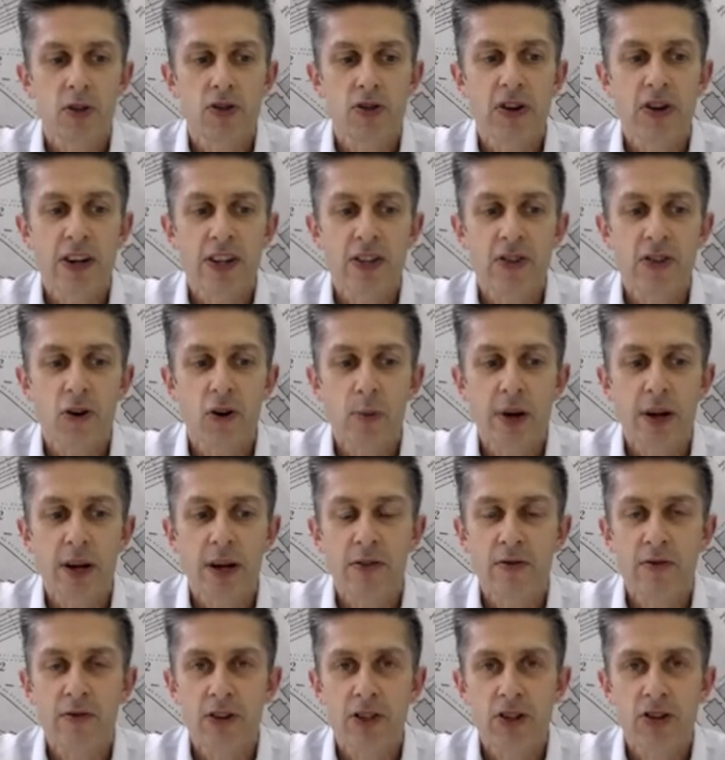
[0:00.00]
transforming
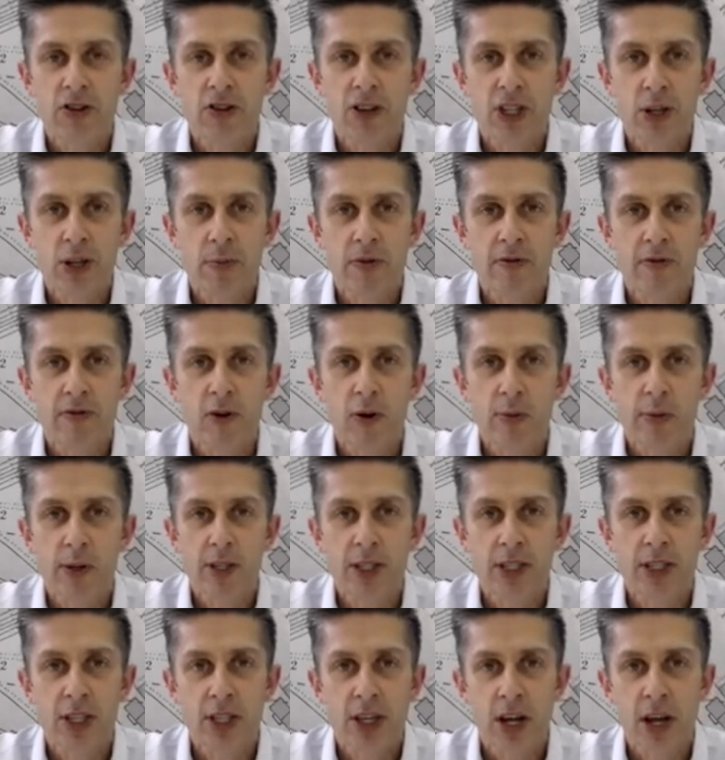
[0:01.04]
infrastructure
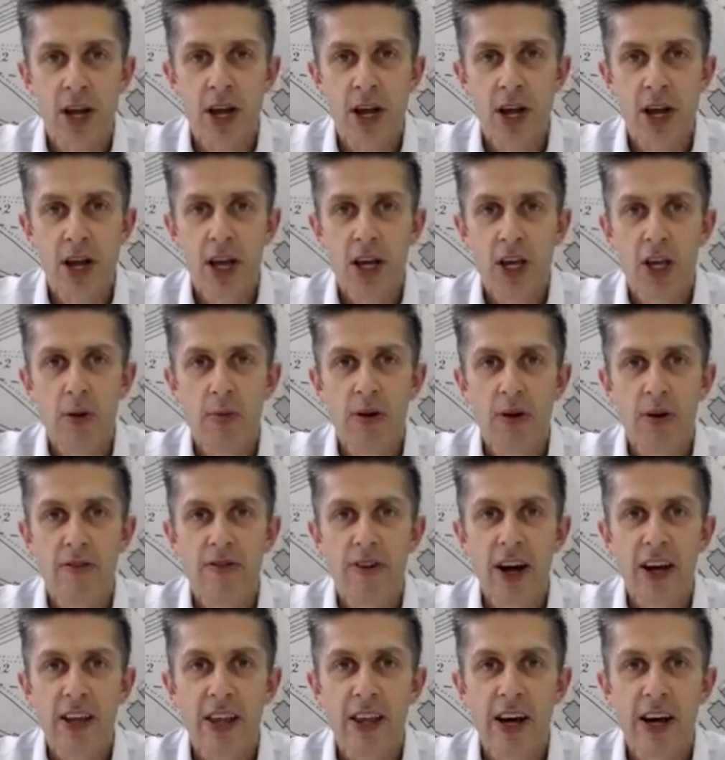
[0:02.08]
performance, you'll able to
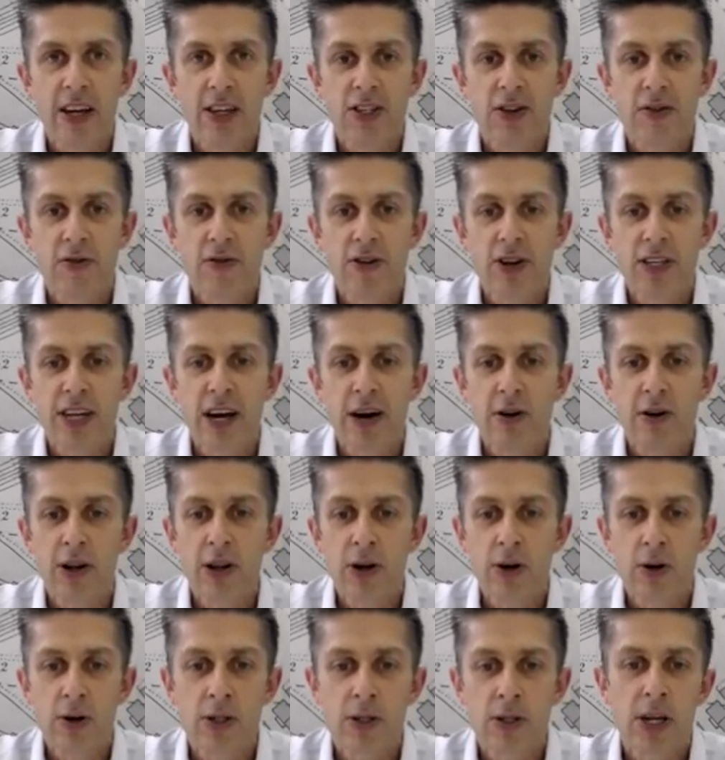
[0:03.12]
find that. It's a free
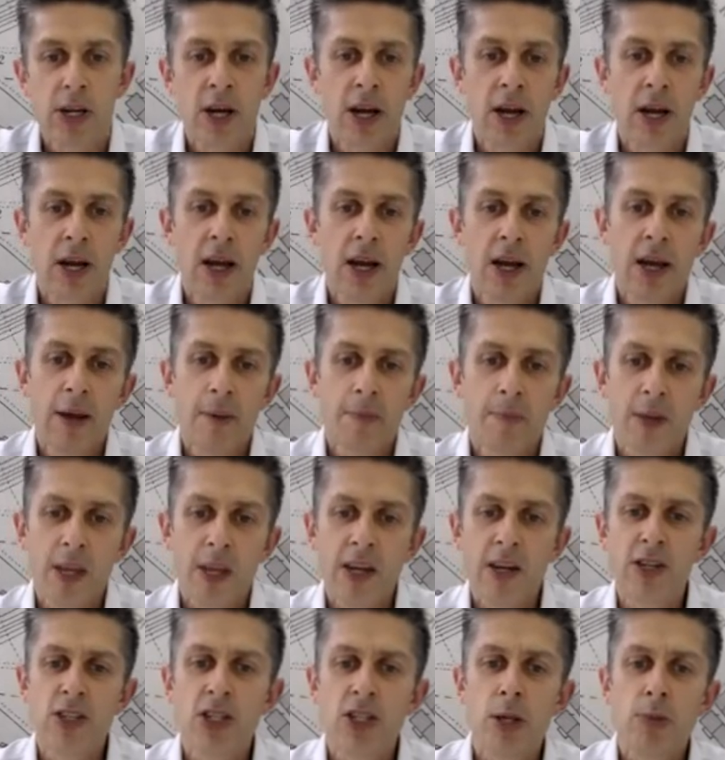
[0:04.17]
download. And
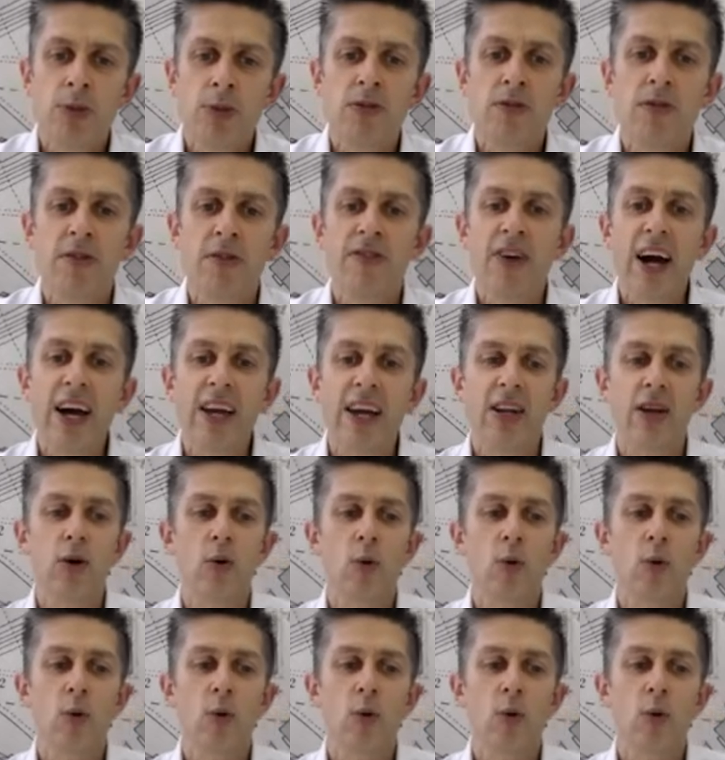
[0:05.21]
in terms of defining